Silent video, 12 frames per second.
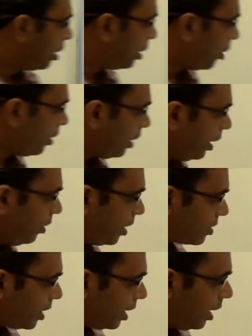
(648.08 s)
Now,
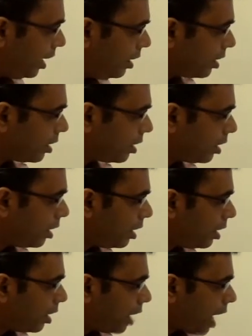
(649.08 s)
interestingly,
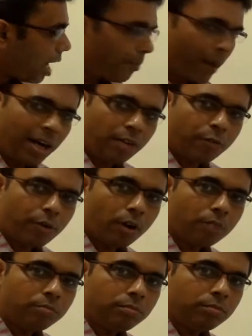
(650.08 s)
apart
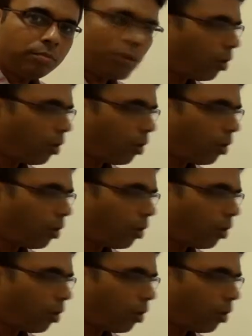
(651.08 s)
from